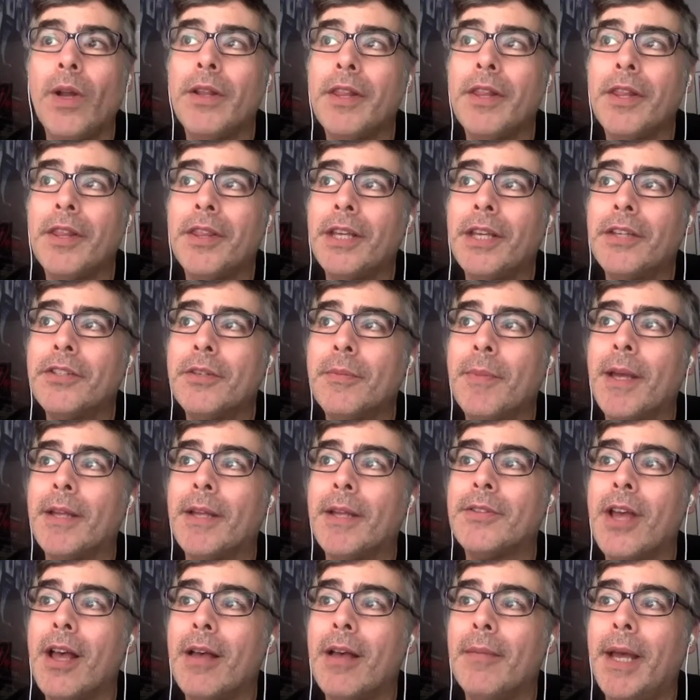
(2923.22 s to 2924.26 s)
of the things
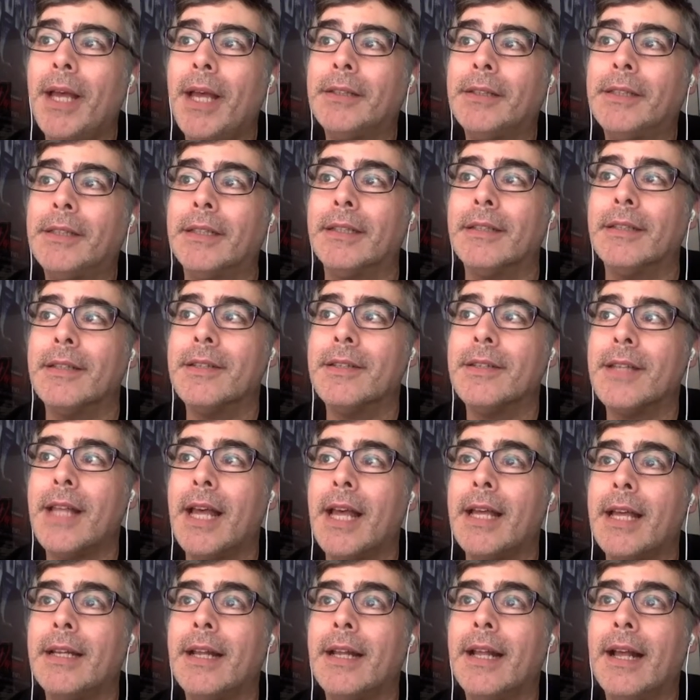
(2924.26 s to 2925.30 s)
about Tom Atkins
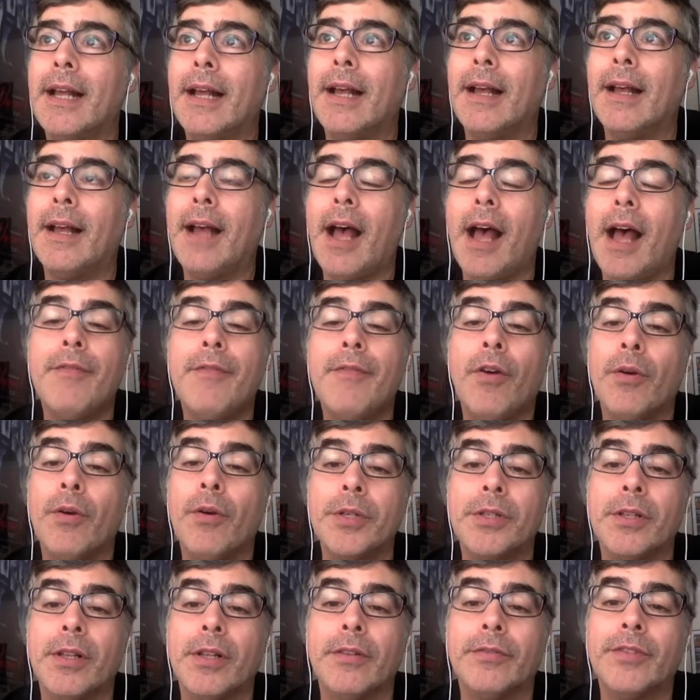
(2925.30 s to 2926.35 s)
that I've
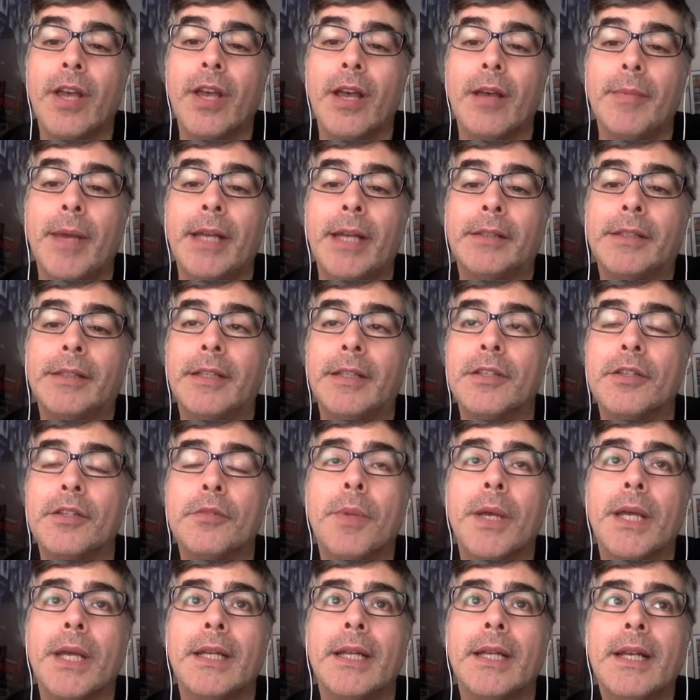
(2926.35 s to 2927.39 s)
always loved Tom Atkins,
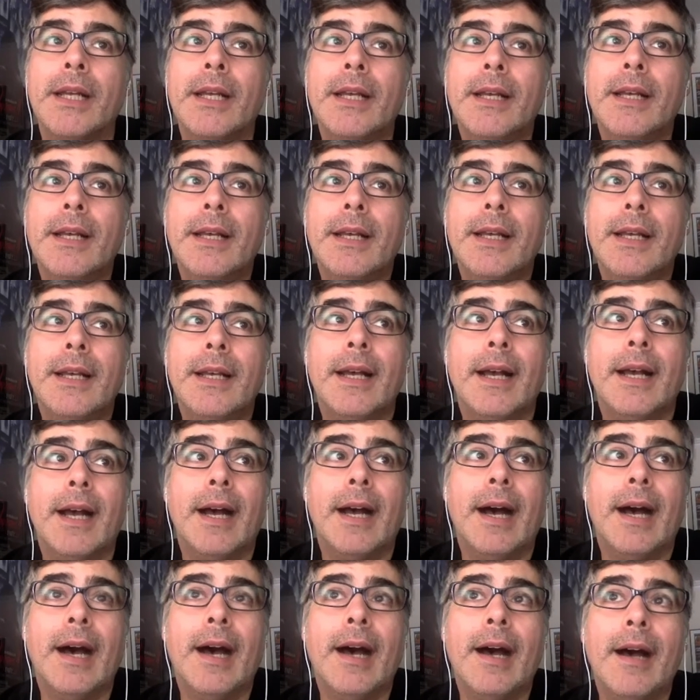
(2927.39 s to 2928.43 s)
but
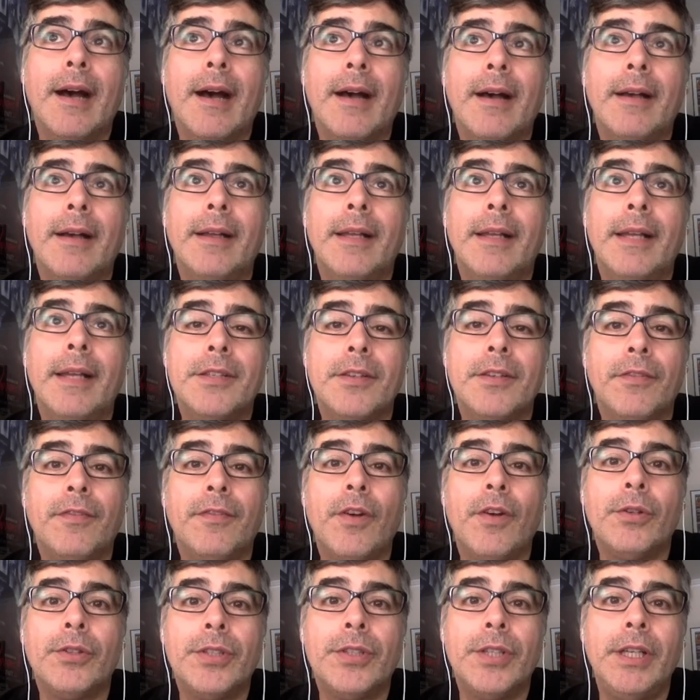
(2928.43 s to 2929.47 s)
he's a
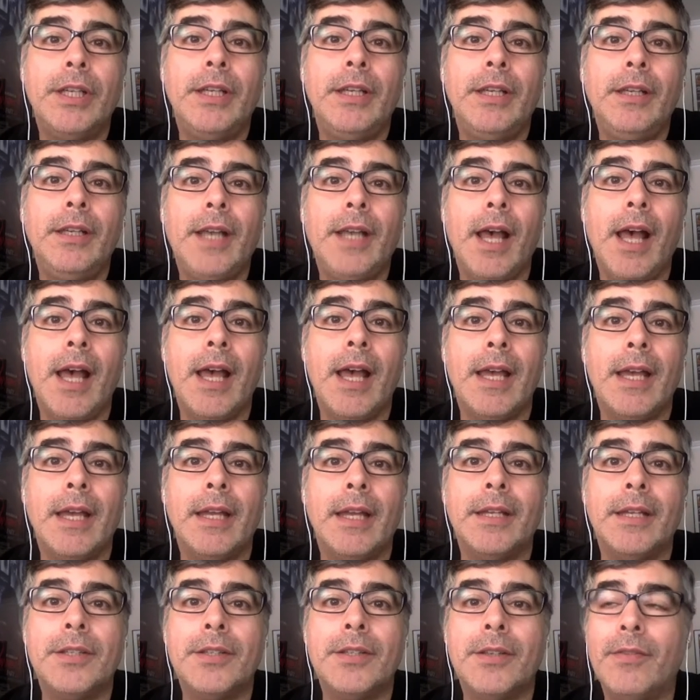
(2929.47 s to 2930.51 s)
folksy guy,
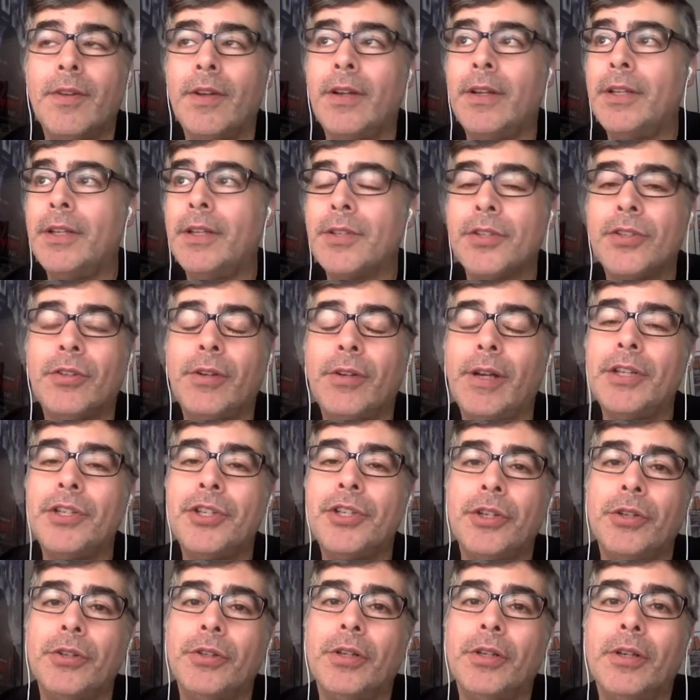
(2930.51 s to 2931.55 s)
and he's a straight
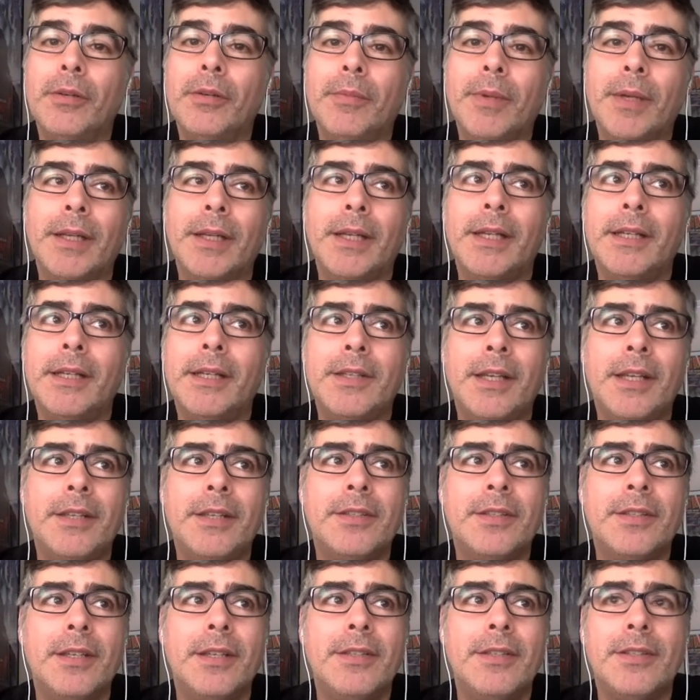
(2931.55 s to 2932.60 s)
shooter, but
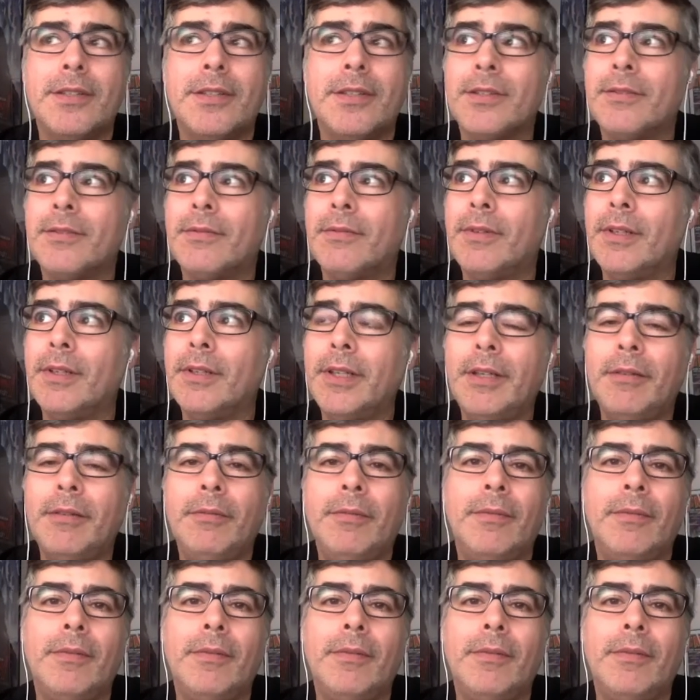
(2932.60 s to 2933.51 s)
he's just really